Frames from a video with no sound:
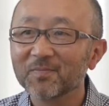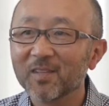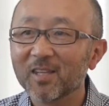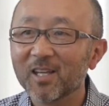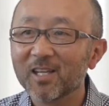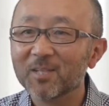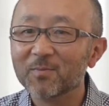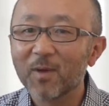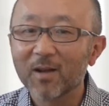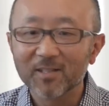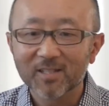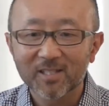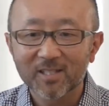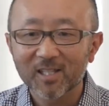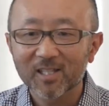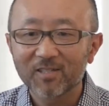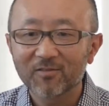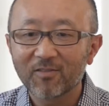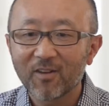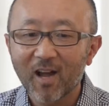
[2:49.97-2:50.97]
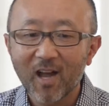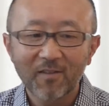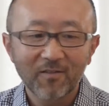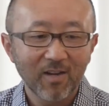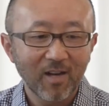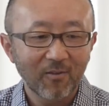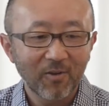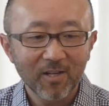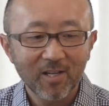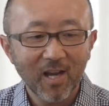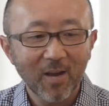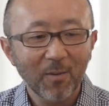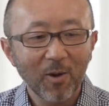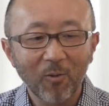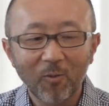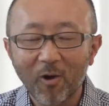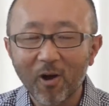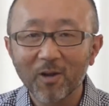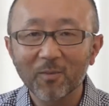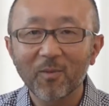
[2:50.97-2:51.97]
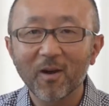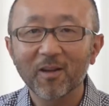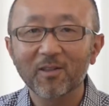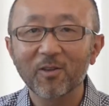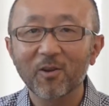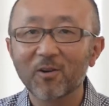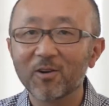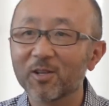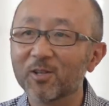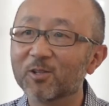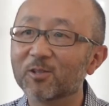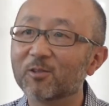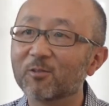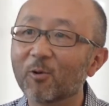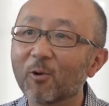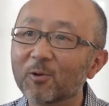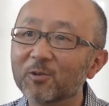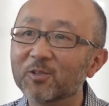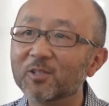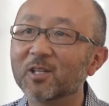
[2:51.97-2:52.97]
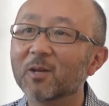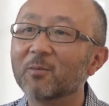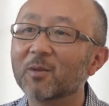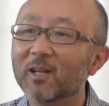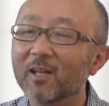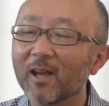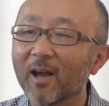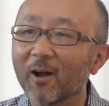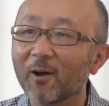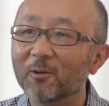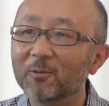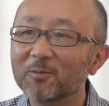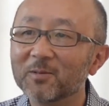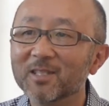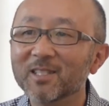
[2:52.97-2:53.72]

He's about 6'5", and every time I walk by there, he's throwing somebody out.